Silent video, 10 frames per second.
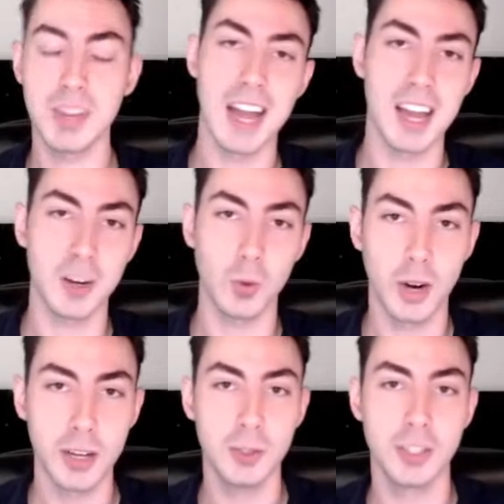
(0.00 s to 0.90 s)
and
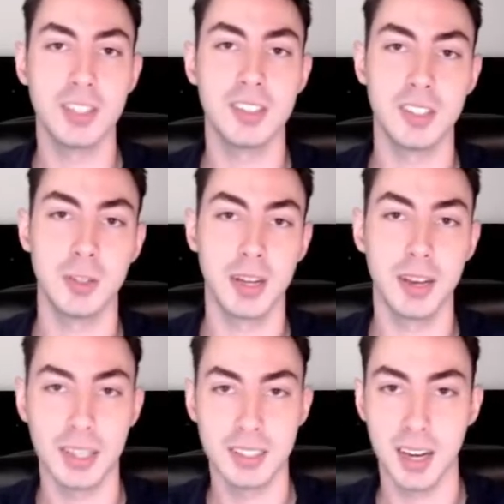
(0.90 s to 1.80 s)
why you should consider it
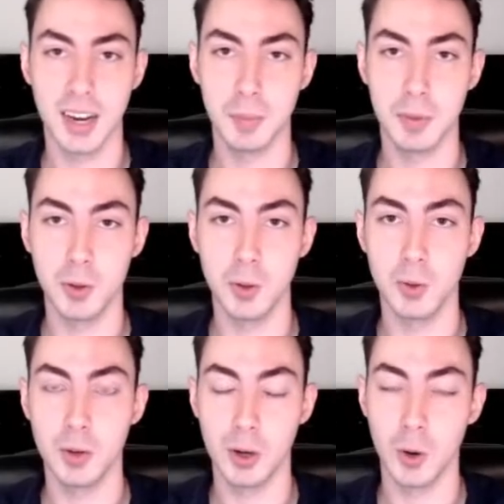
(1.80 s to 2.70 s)
next time
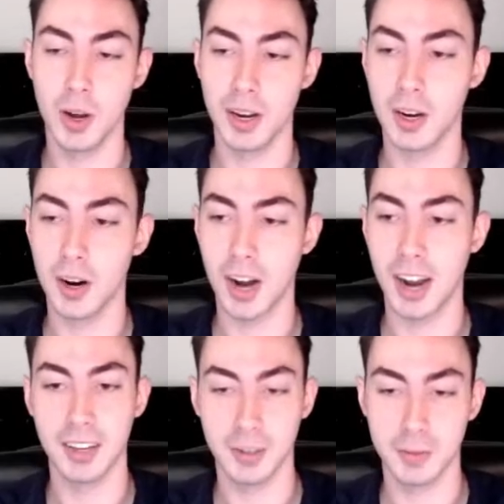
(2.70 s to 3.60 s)
you go on a car
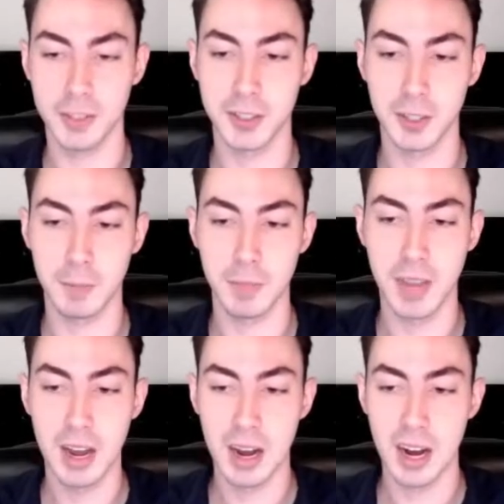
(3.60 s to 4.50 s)
hacking adventure.
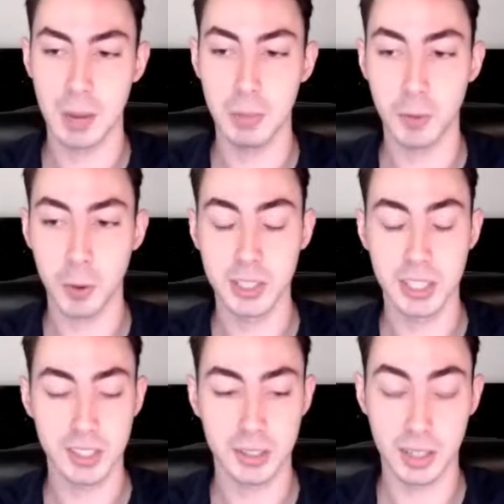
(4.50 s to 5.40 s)
Before we
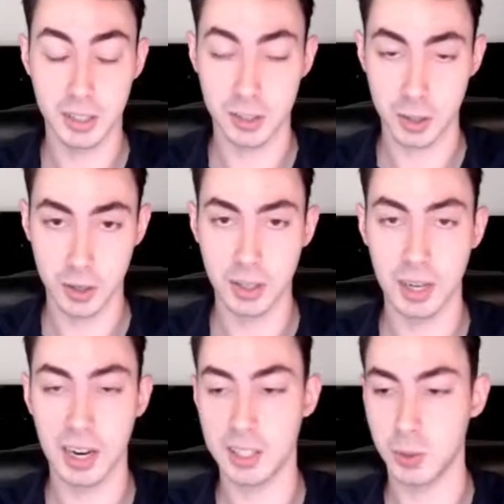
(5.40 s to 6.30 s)
just get started,
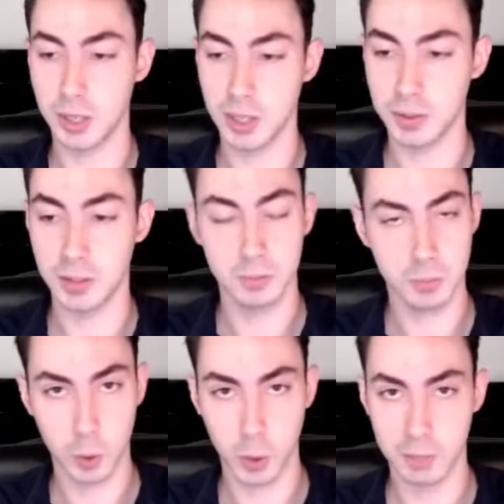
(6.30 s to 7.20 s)
I just want to give a
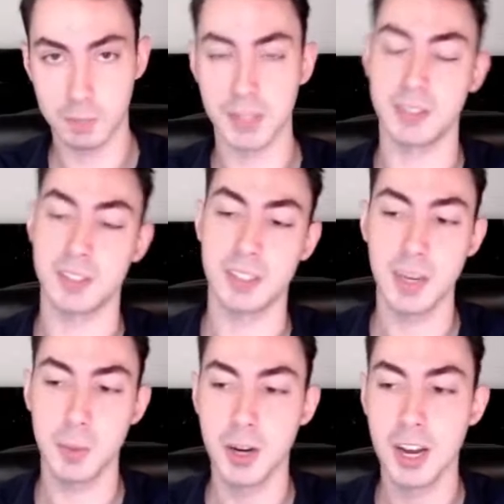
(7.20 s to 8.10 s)
quick basic
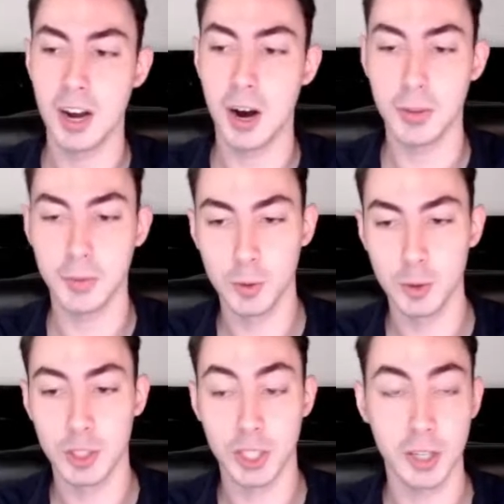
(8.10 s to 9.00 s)
disclaimer. All the
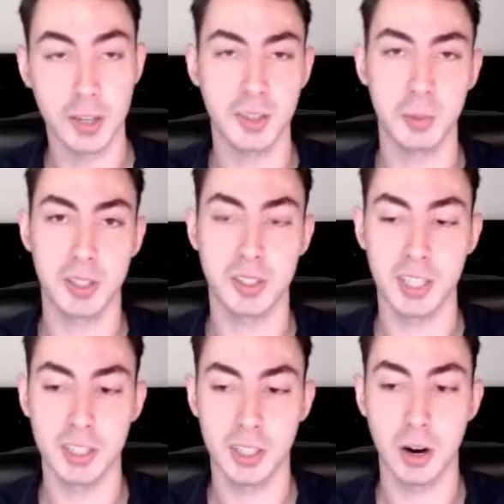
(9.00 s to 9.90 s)
views shared in this
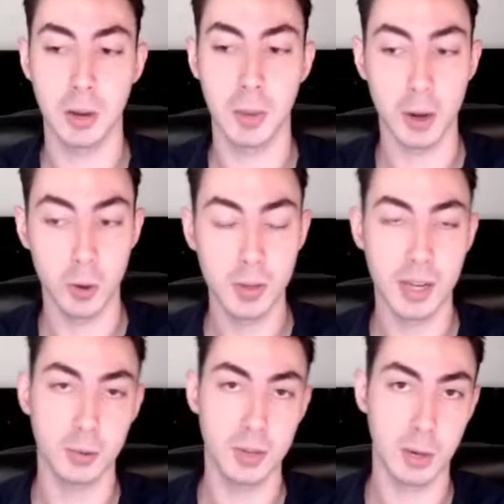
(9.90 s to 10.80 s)
presentation are my own
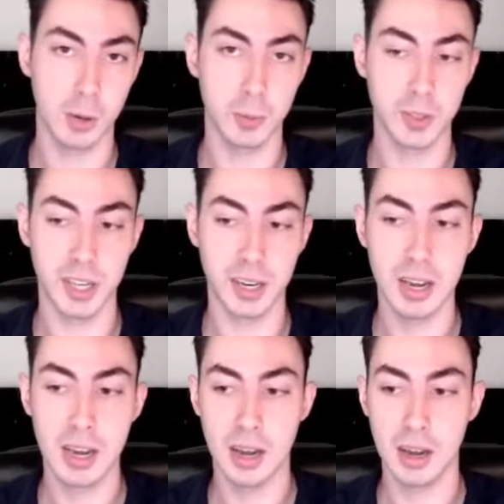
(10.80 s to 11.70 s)
and do not represent
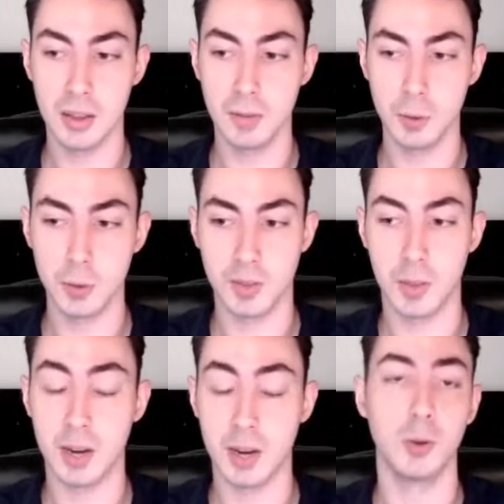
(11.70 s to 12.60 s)
the views of
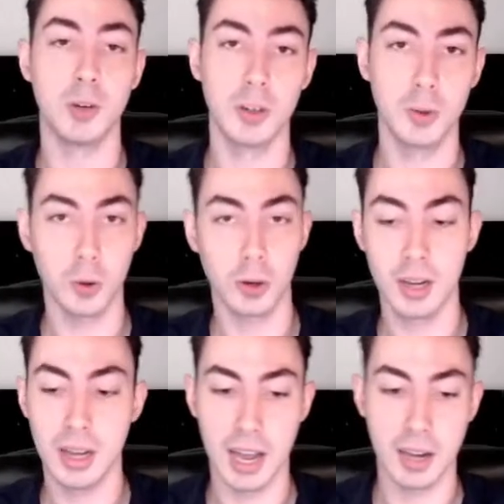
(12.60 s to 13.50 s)
my employer or
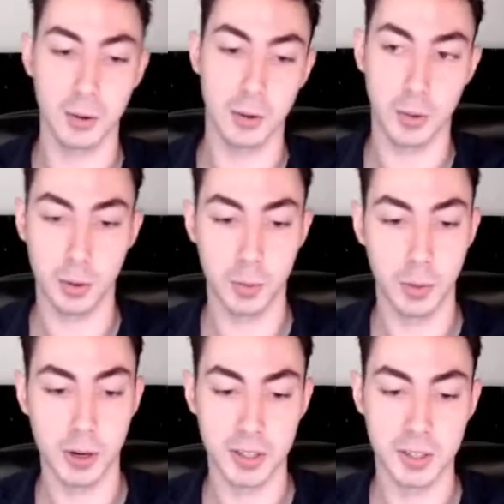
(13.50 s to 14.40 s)
any other third
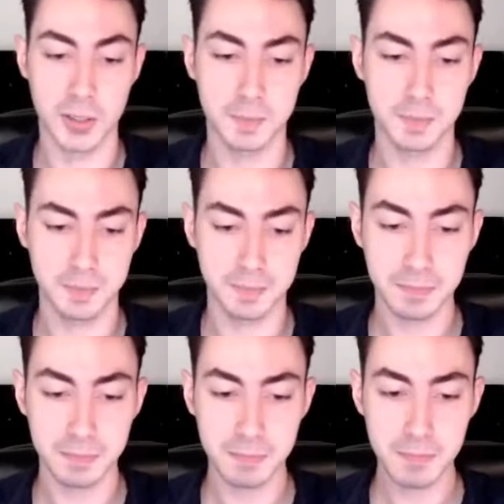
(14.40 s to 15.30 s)
parties.
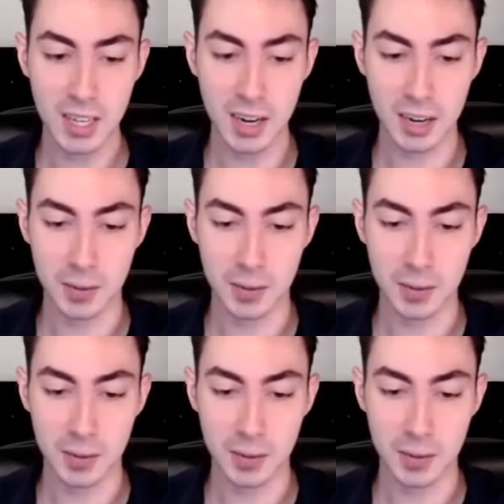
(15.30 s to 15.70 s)
Of